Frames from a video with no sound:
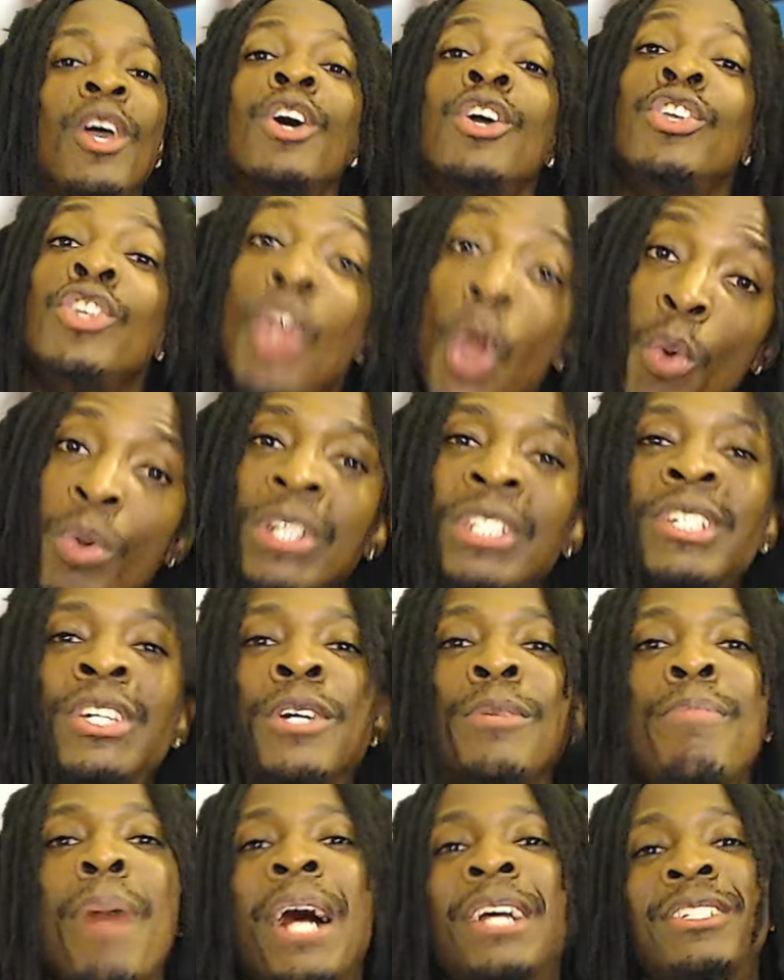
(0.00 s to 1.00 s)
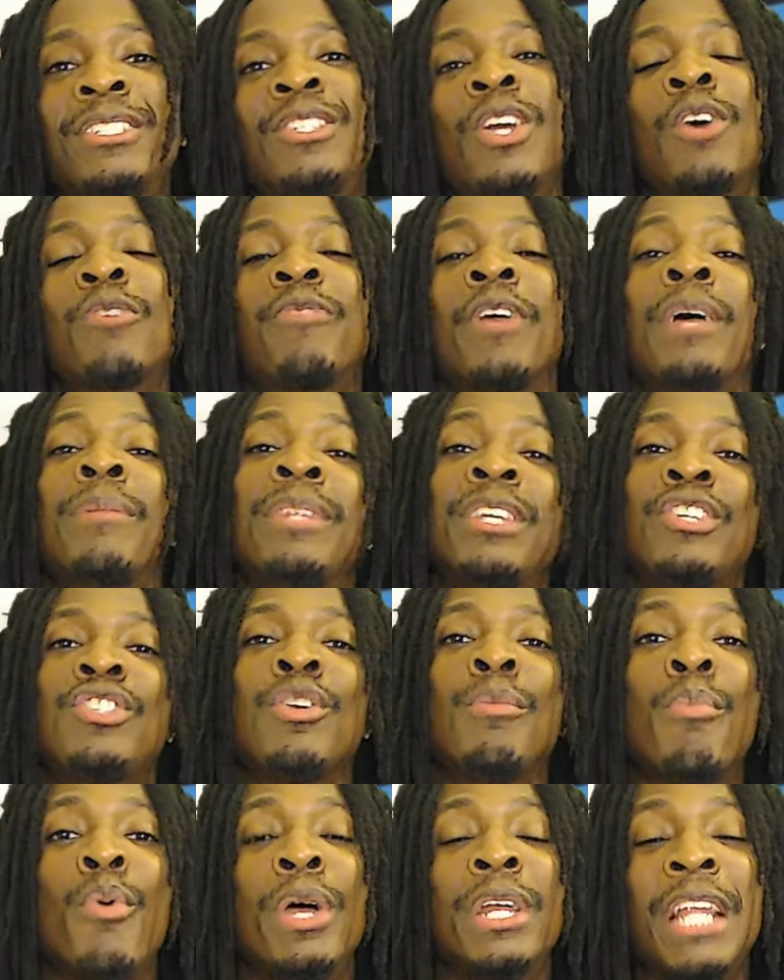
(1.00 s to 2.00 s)
Yo, what's good, Boxing Talk family? It's
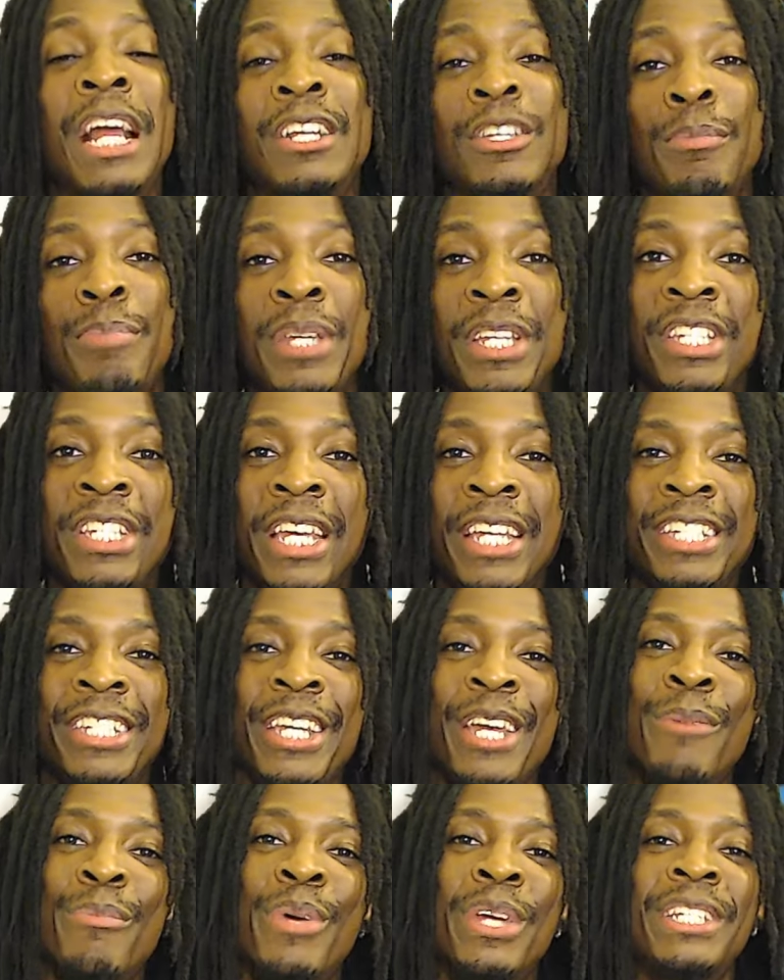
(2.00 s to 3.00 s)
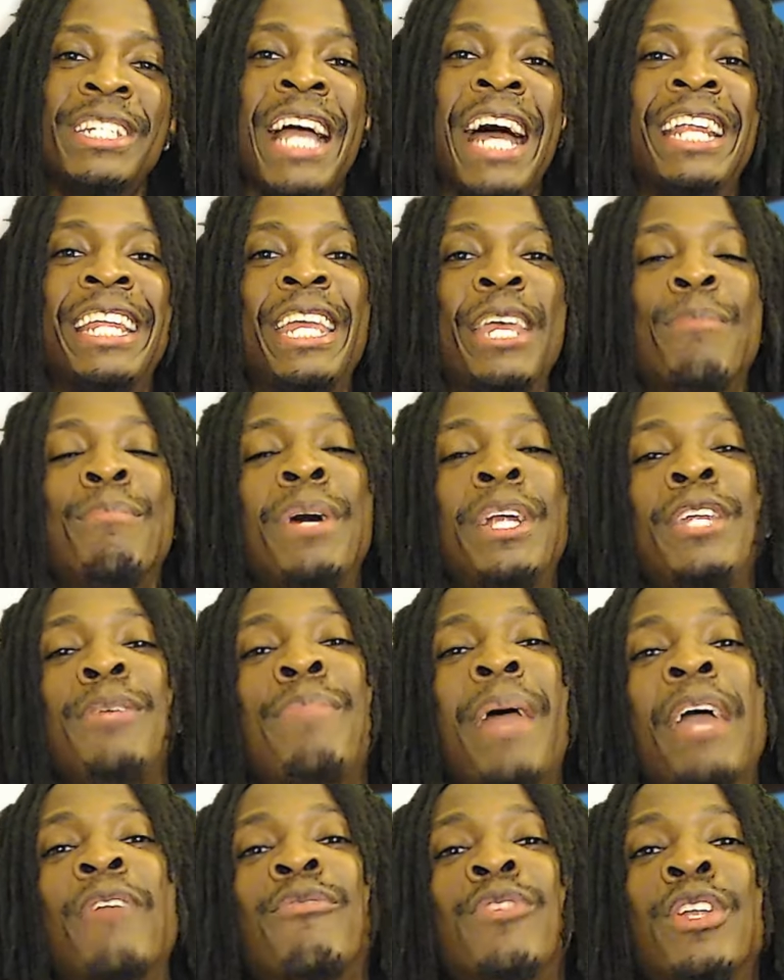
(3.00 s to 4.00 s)
your boy, Dr. PGNG, Praise God, to get money
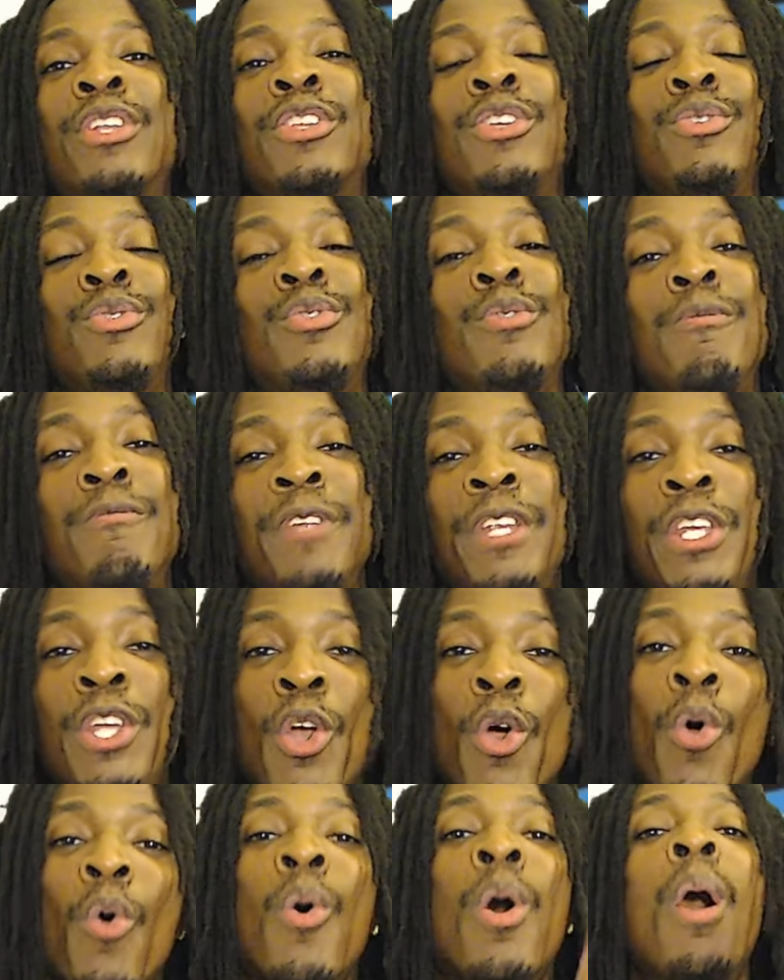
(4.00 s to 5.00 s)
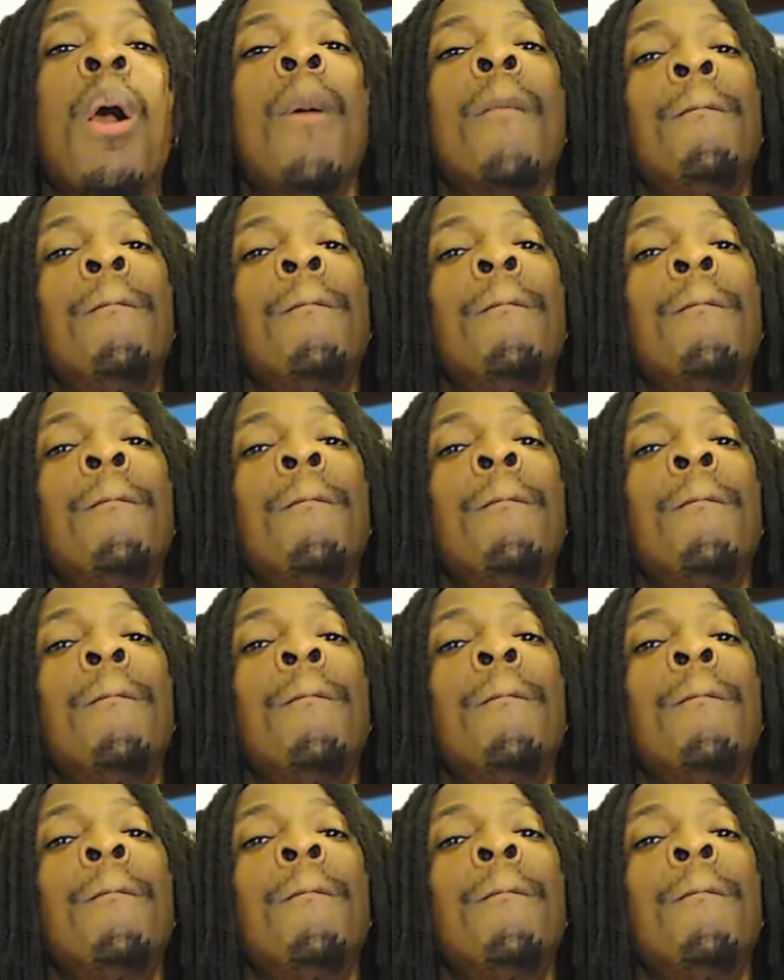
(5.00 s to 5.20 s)
back for another YouTube video.